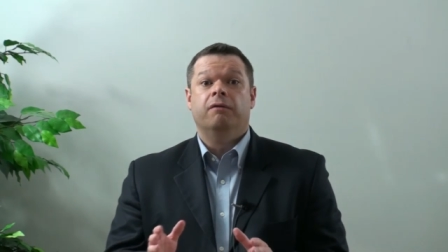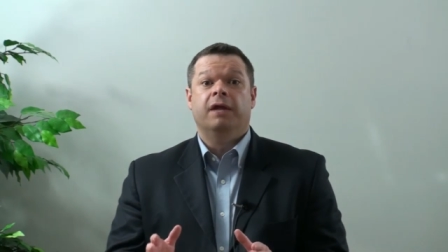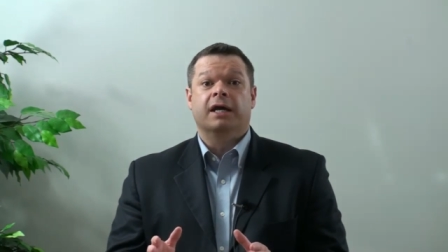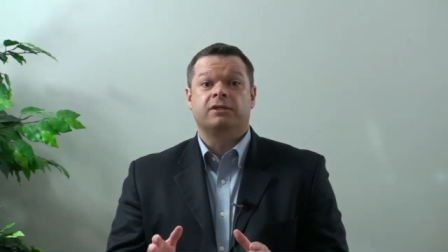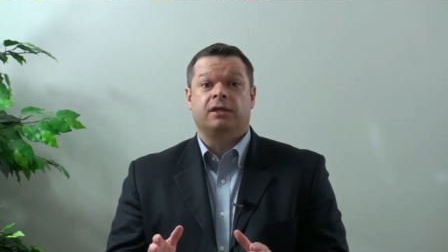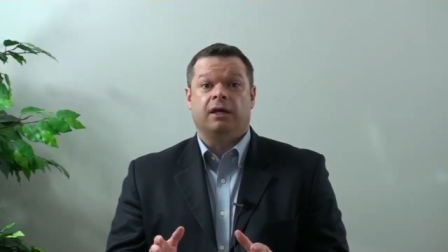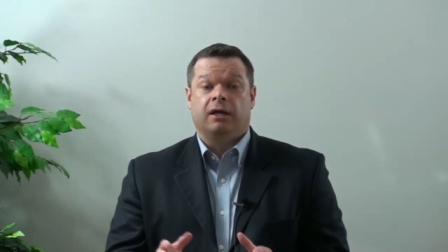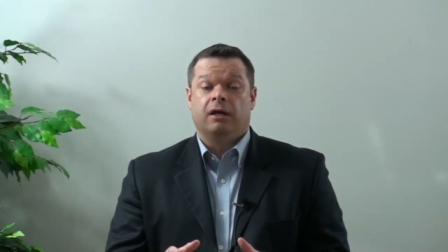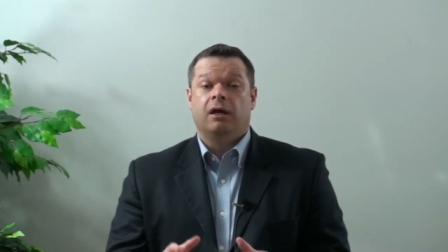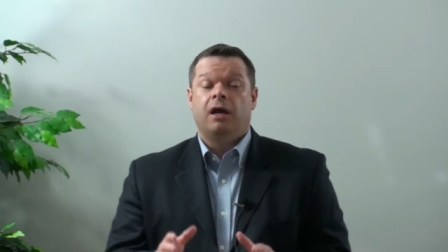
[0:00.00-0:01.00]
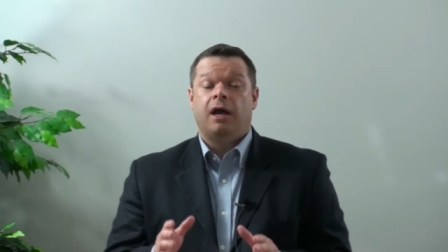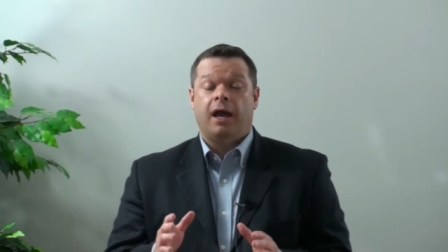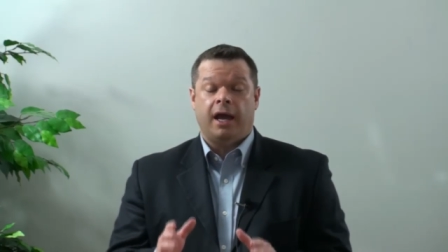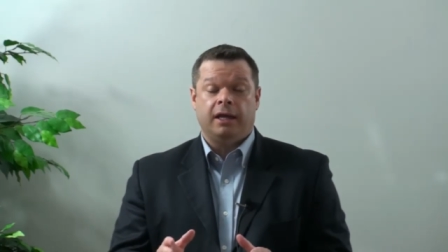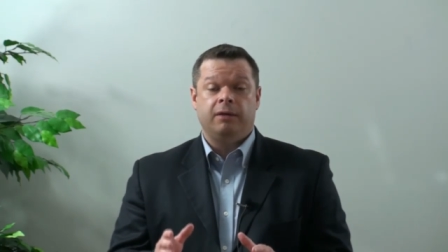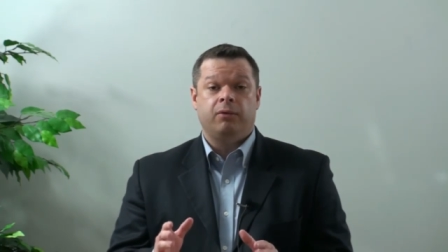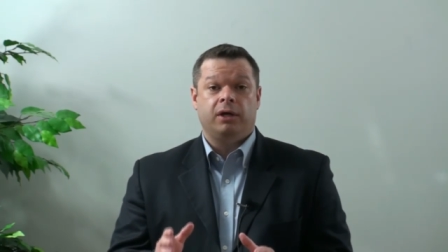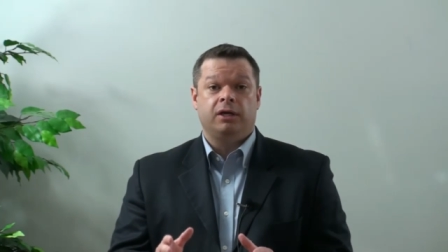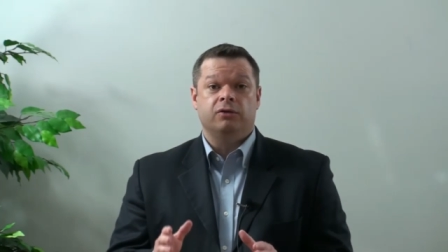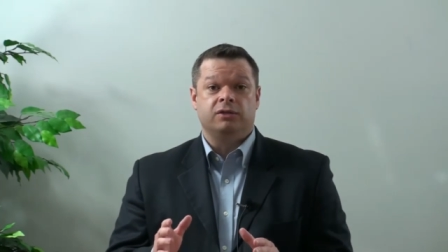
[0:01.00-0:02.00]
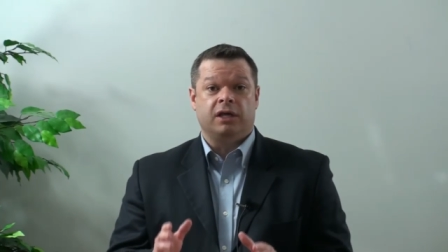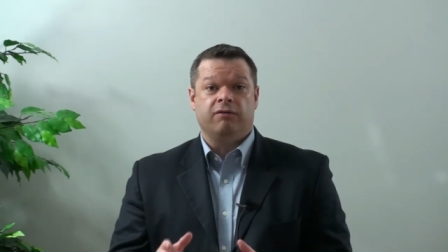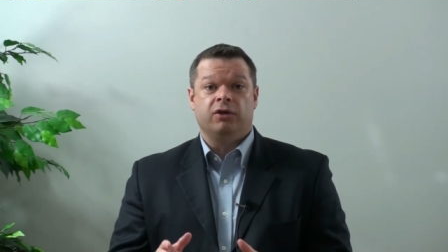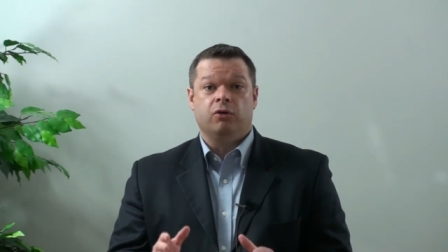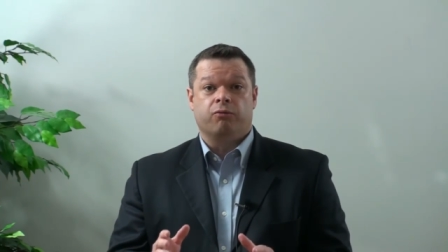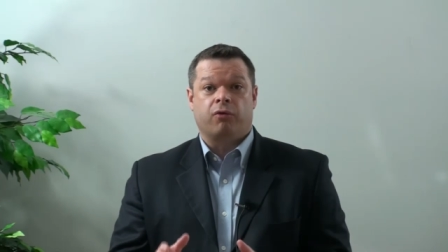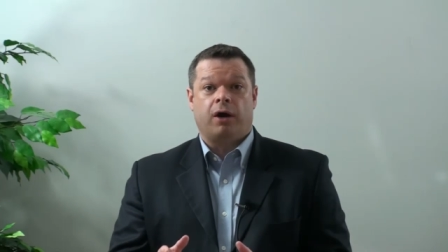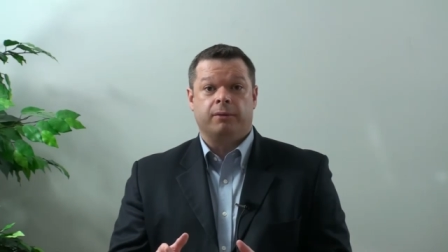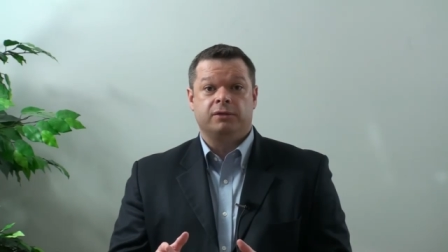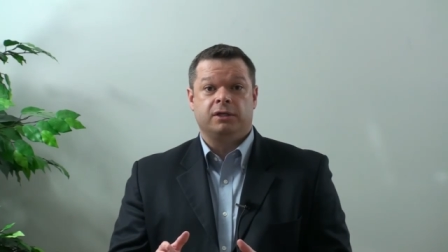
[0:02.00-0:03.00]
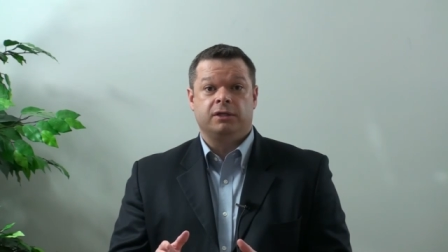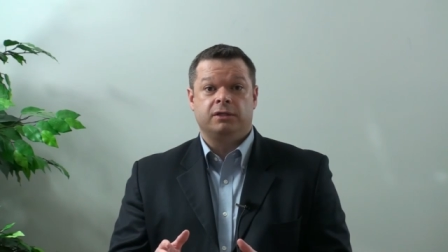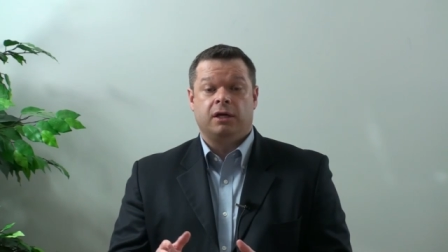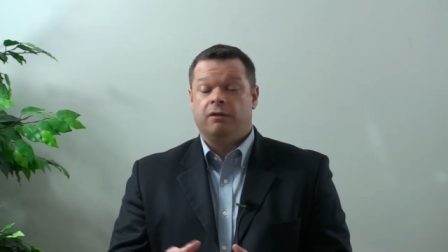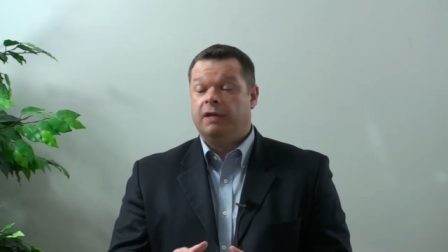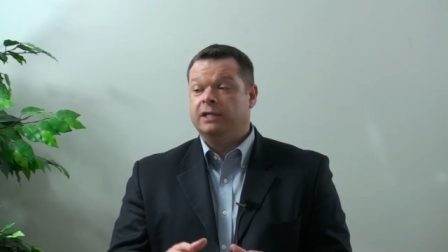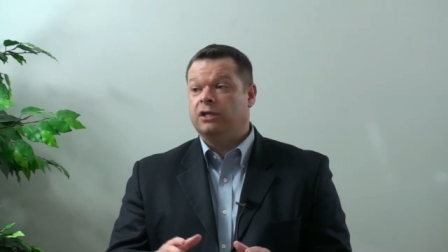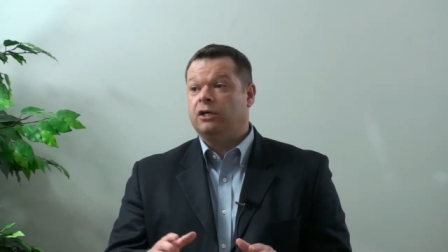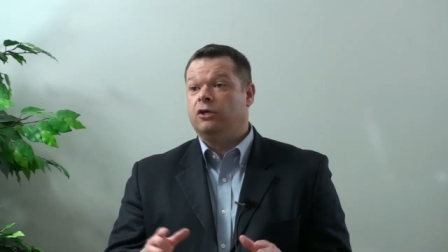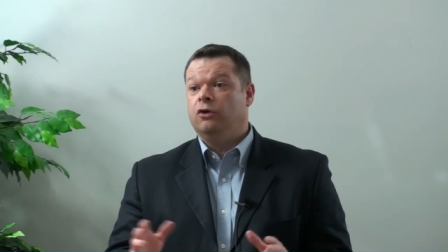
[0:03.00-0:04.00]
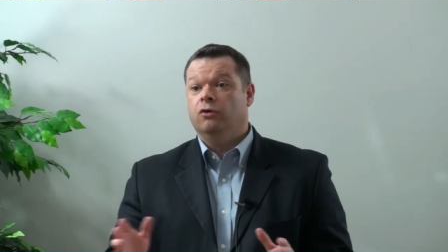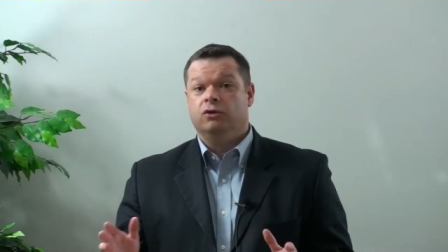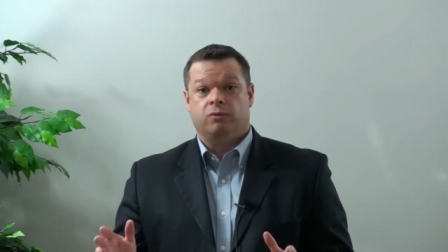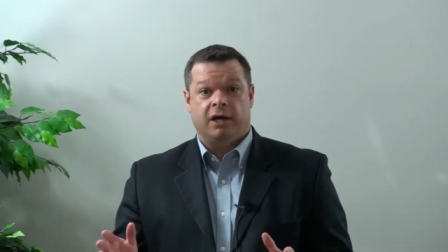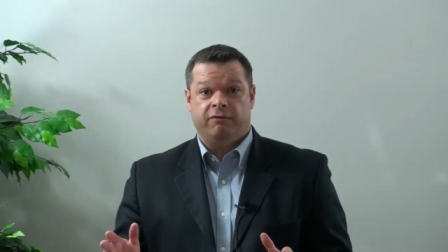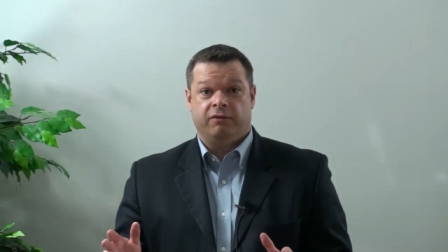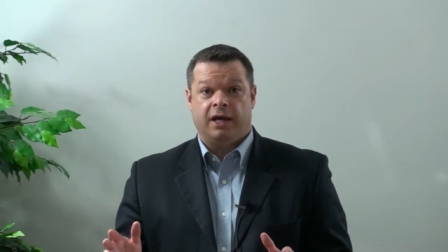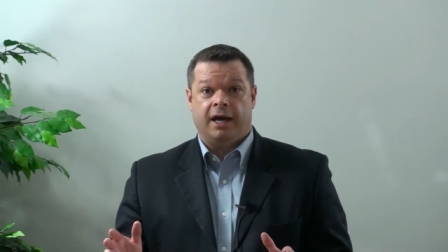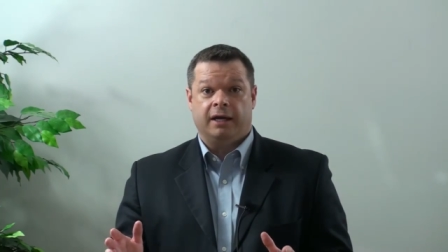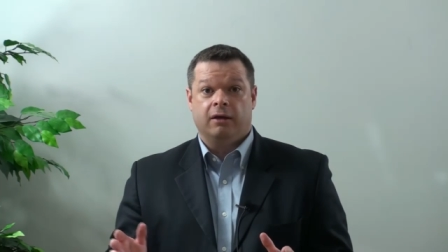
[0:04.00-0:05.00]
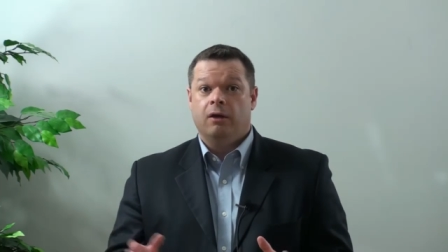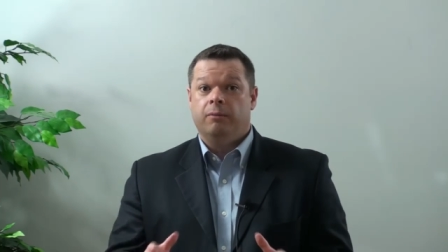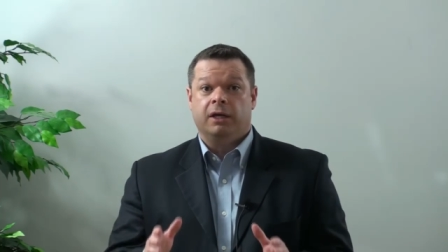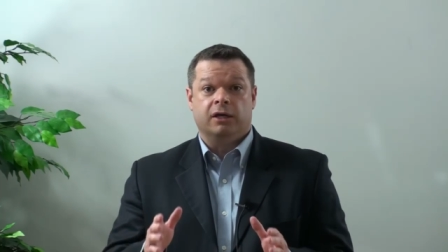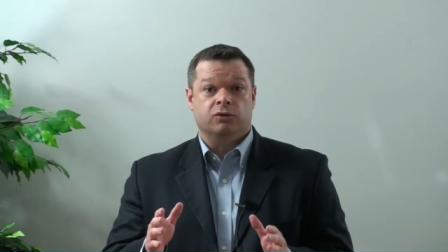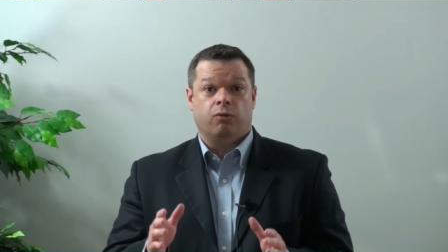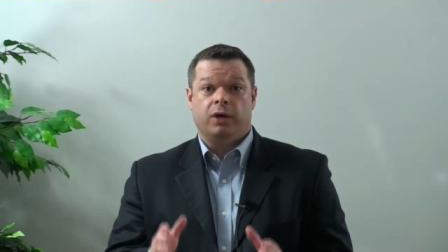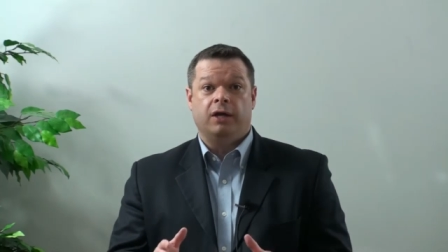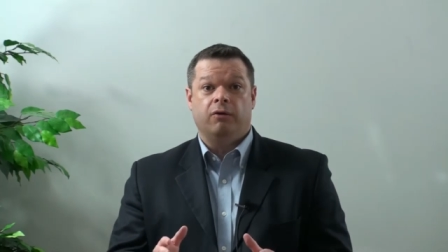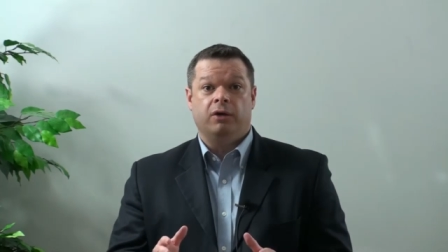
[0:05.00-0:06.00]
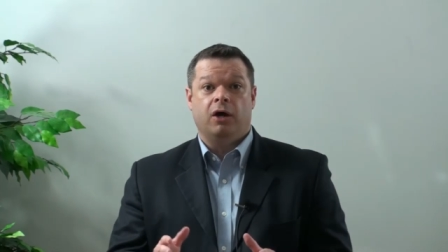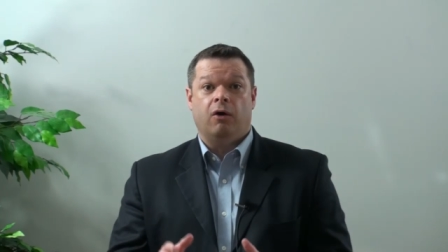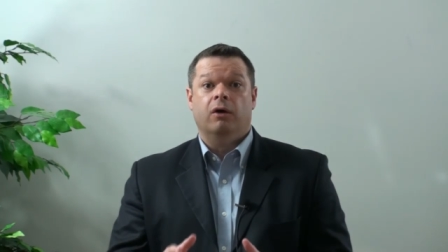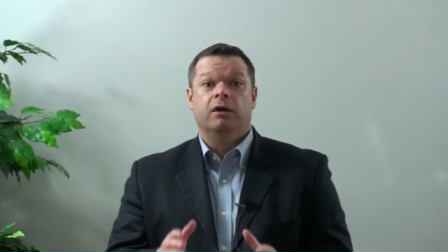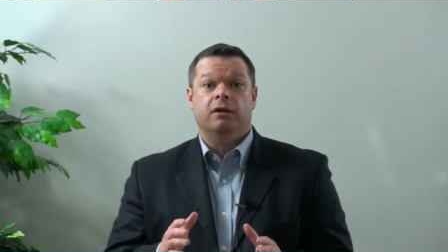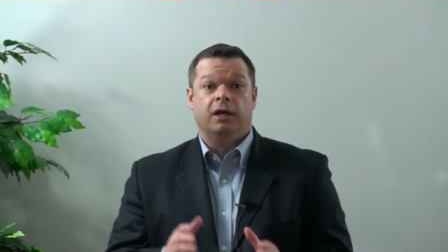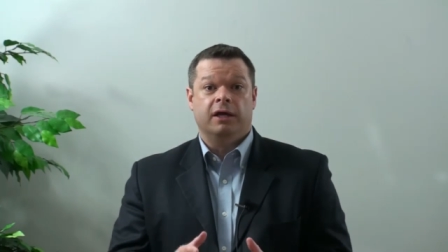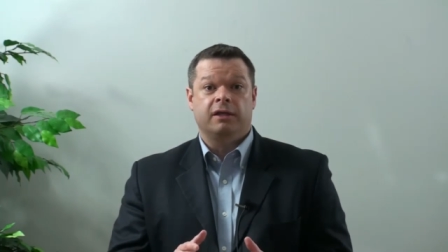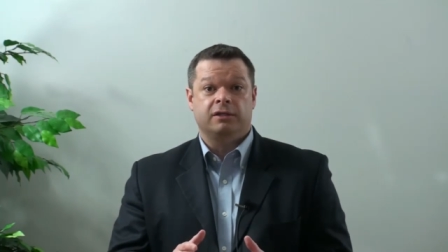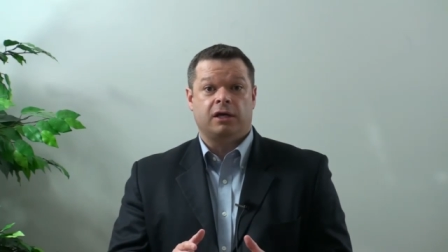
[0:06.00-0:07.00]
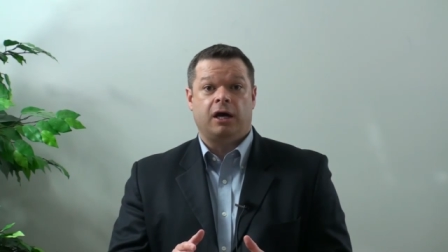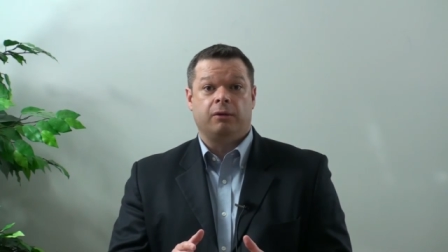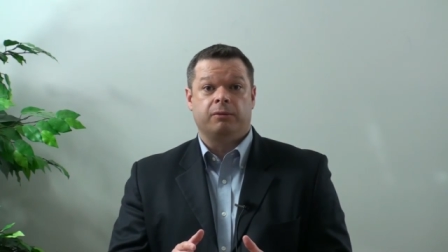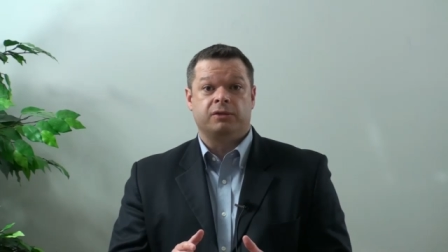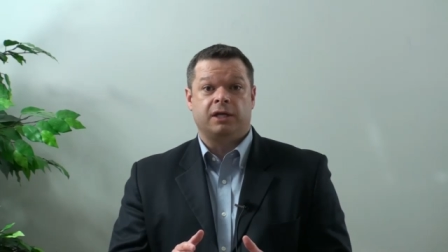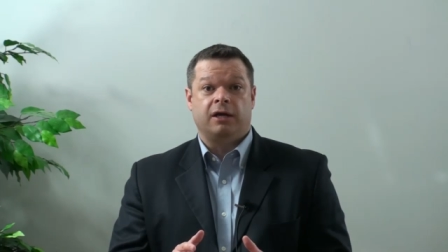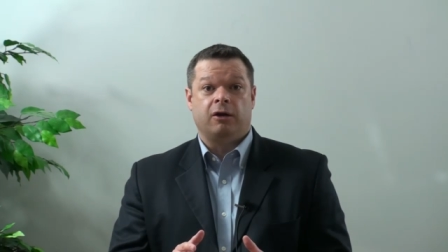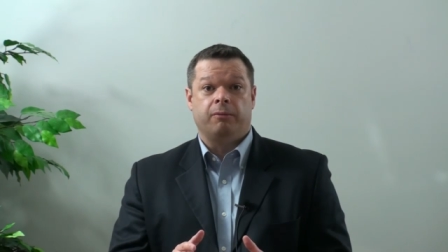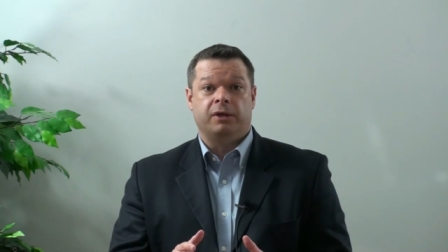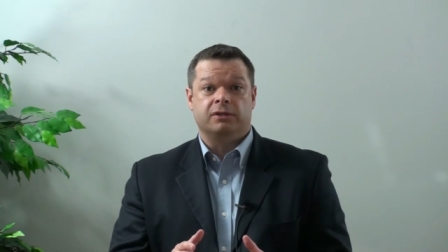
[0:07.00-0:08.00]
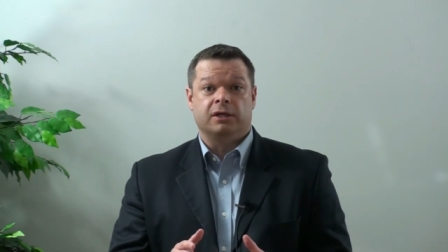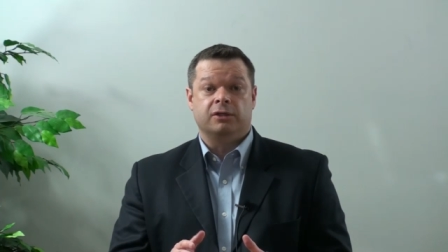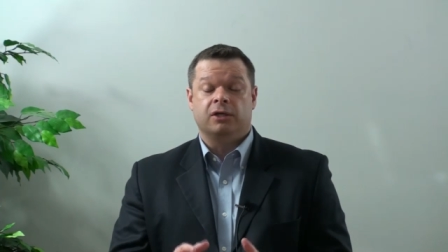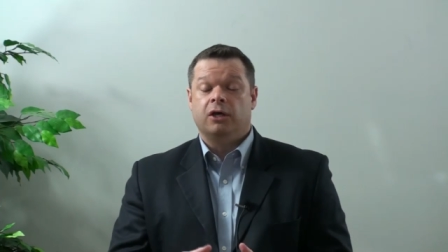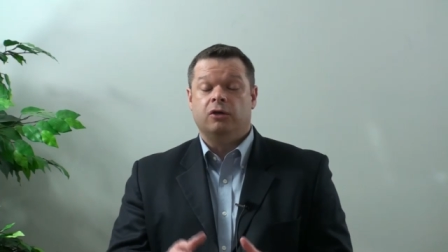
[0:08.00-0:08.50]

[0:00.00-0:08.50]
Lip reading: Next thing, anybody who's giving you promises, that's a huge red flag because we don't know. Nothing's 100% in our business.